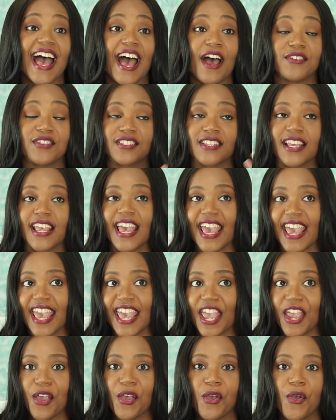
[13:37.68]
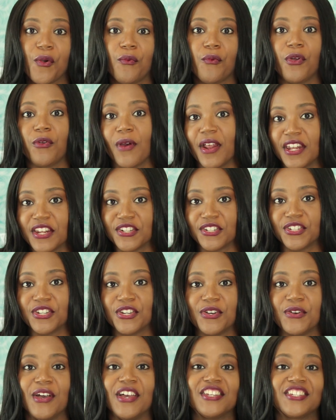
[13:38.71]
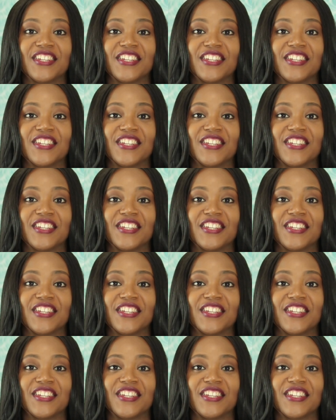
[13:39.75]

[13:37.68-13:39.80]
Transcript: I was just like, hey, what do I need to do?